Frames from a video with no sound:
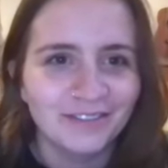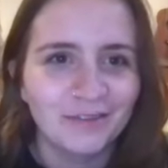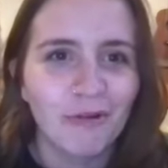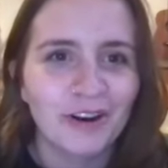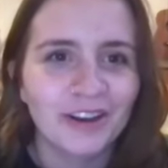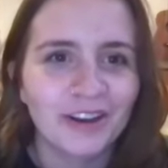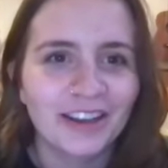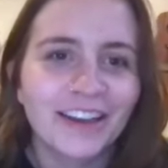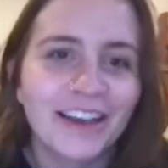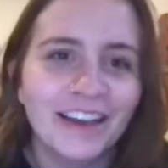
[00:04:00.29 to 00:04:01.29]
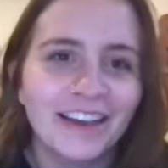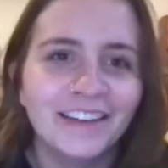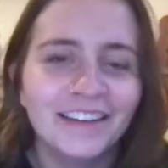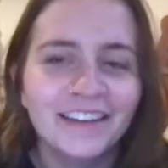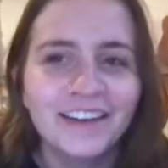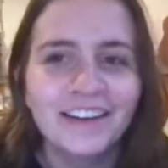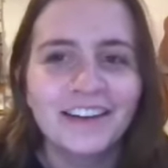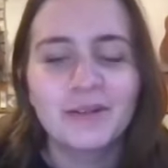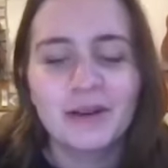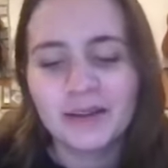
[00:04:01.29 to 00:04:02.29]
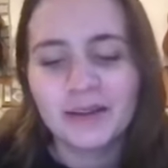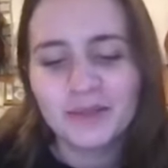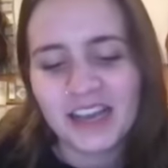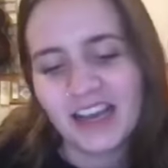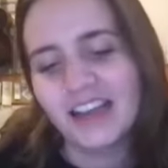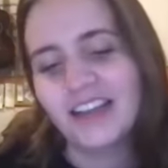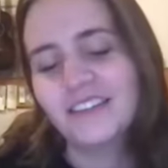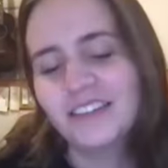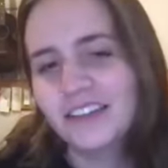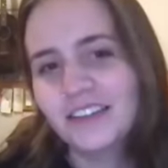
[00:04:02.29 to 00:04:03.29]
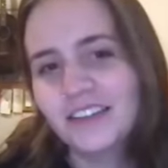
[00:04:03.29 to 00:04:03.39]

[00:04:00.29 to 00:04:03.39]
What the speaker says: work at like 8. Wake up at 10,